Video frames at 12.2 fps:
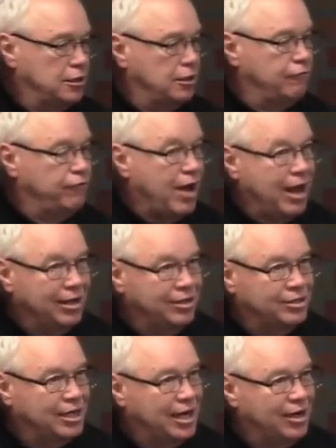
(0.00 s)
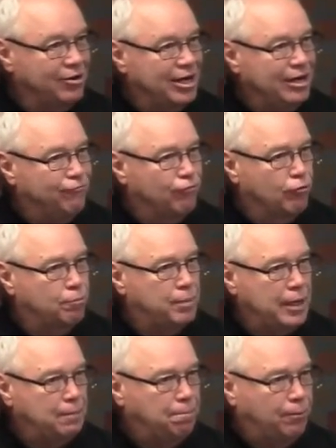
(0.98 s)
voluntary for
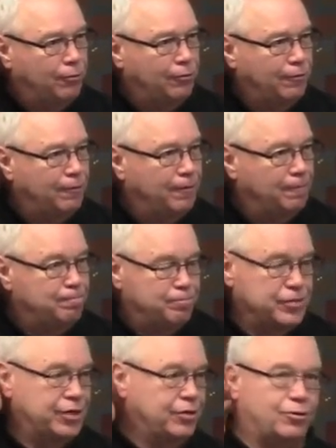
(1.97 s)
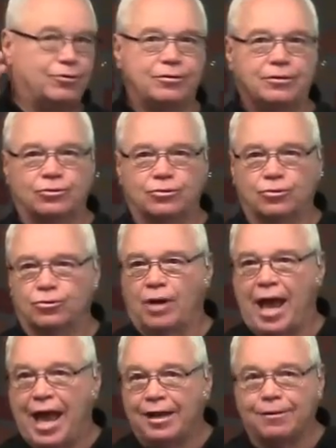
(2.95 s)
people, you know, who
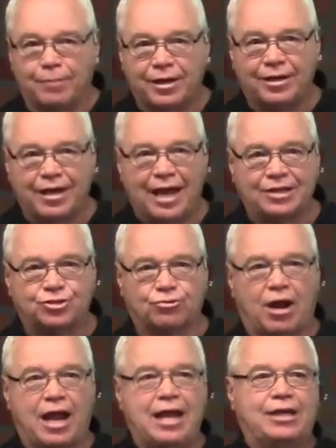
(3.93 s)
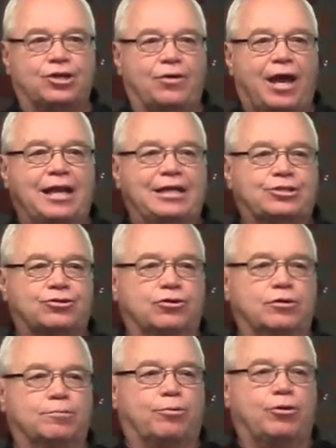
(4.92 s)
hadn't been a Nazarite to, at a
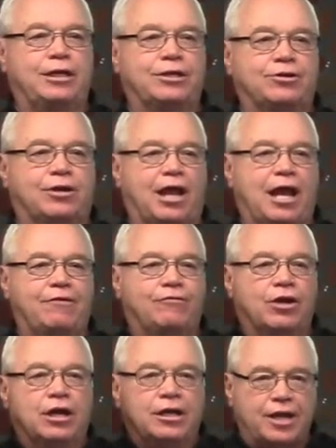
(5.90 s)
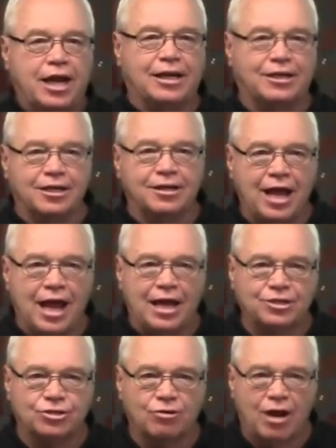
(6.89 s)
certain point in their life, take the
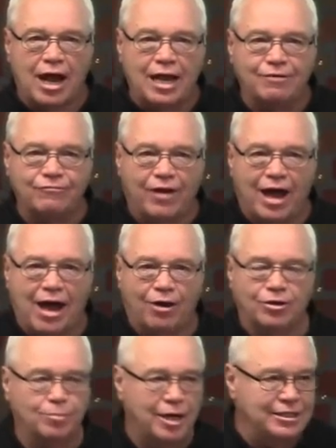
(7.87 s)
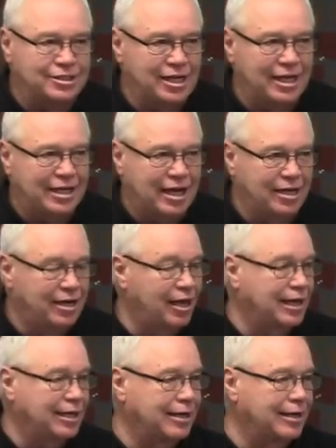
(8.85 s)
Nazarite vow. You might say kind of
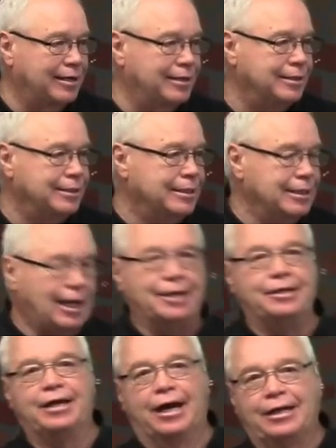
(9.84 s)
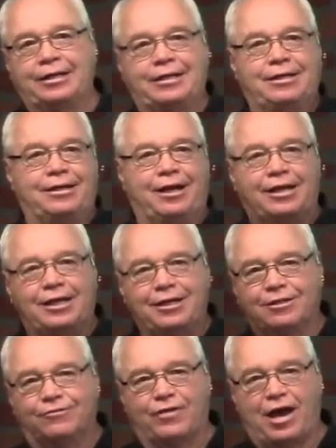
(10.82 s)
like a nun
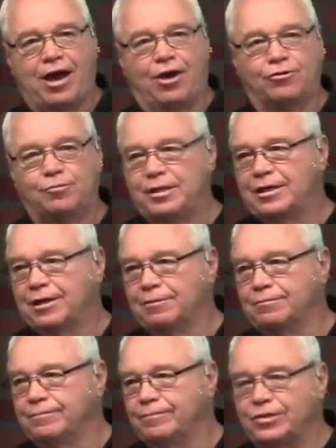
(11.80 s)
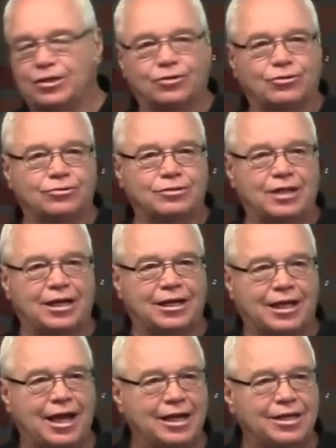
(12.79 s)
taking the vow to become, you know,
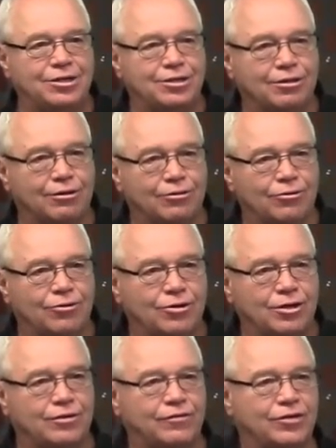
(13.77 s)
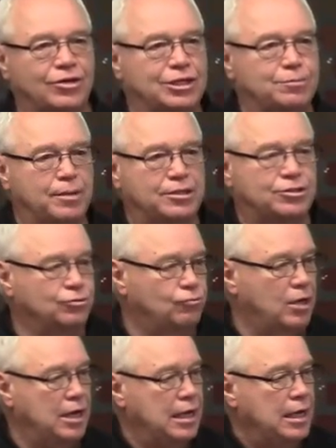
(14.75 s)
dedicated to the Lord in a very special
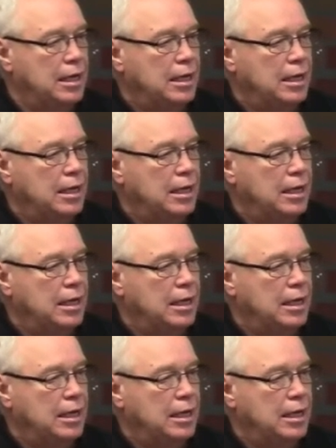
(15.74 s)
way.